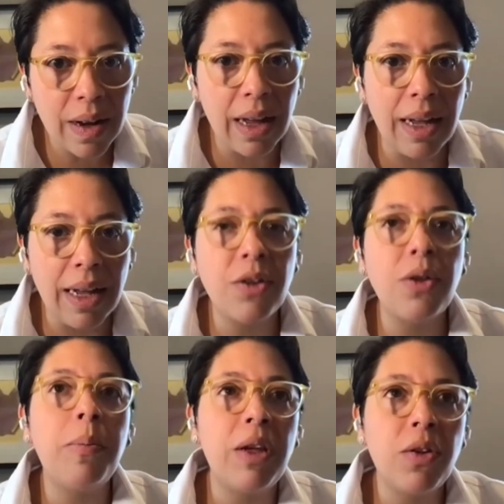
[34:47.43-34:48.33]
uh, and
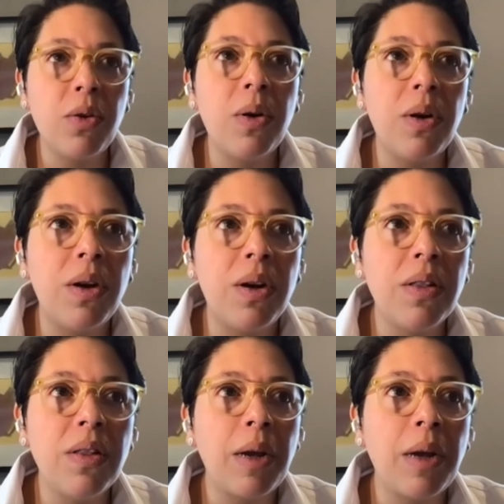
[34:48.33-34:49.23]
to make
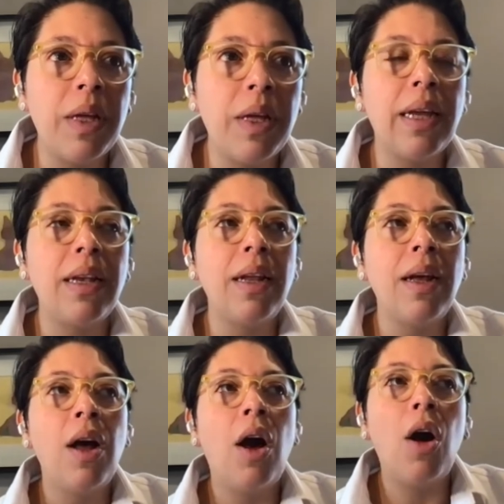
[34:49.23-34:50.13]
sure that we
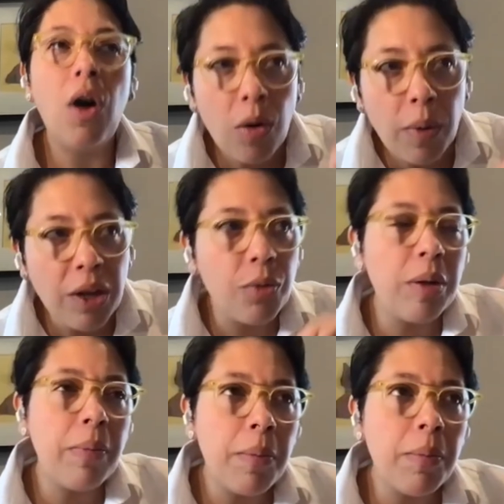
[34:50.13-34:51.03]
can always
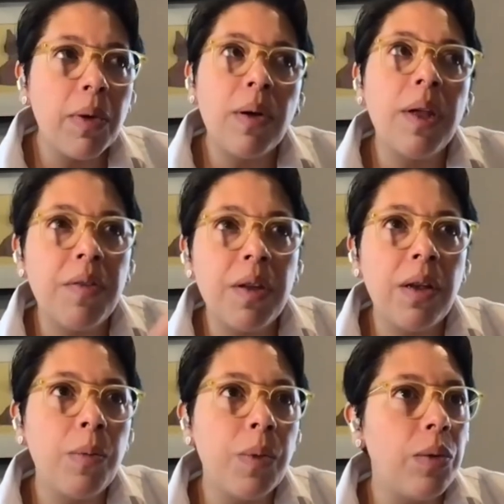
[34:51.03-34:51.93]
remember,
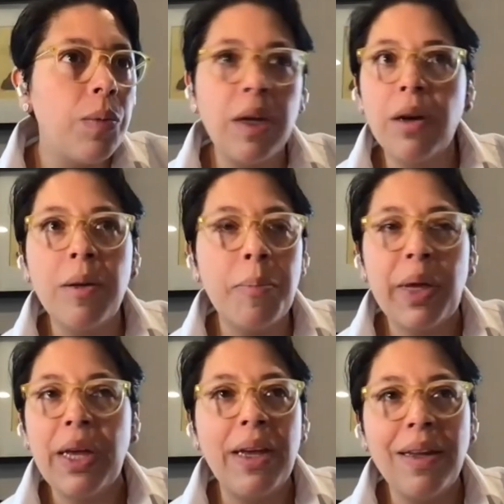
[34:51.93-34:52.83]
even when we are on
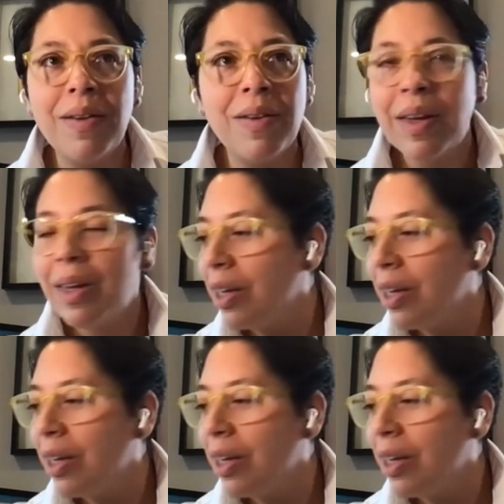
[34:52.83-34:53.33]
page,